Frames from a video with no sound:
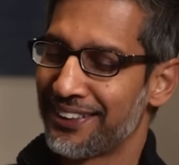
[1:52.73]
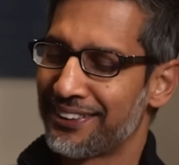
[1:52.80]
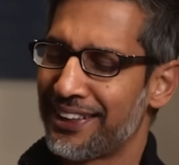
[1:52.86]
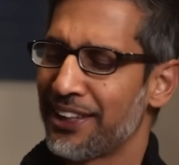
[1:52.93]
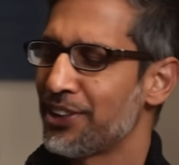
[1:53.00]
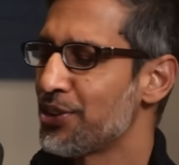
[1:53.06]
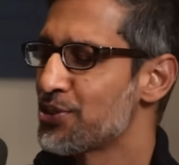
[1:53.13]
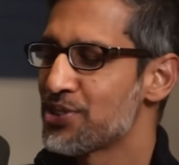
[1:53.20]

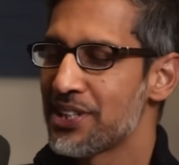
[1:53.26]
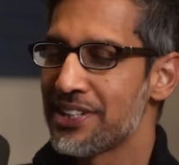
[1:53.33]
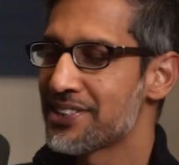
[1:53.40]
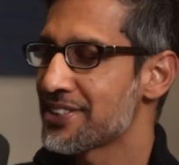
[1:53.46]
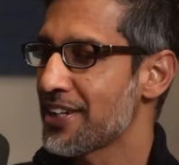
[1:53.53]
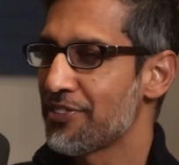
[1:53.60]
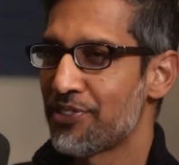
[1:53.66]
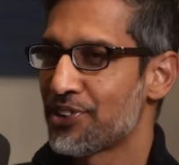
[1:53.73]
then you see
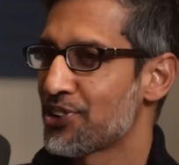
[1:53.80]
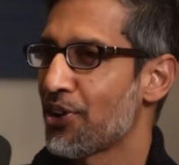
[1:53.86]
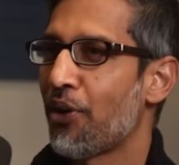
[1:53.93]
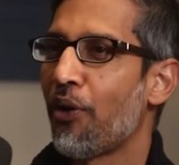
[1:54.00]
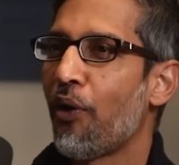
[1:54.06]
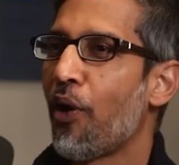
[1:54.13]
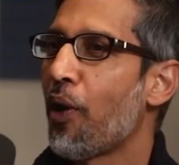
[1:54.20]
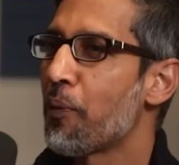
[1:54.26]
stuff which
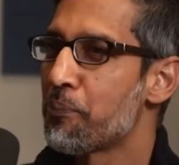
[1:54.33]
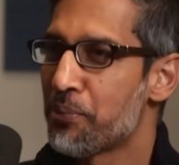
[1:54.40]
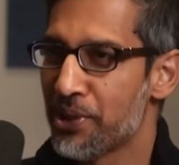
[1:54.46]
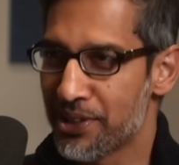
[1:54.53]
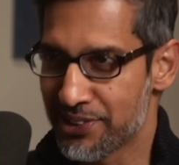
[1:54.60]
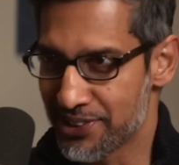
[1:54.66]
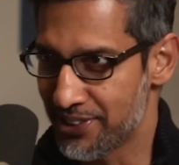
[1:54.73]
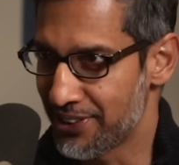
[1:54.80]

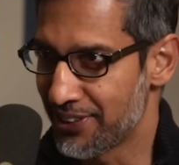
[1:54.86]
obviously,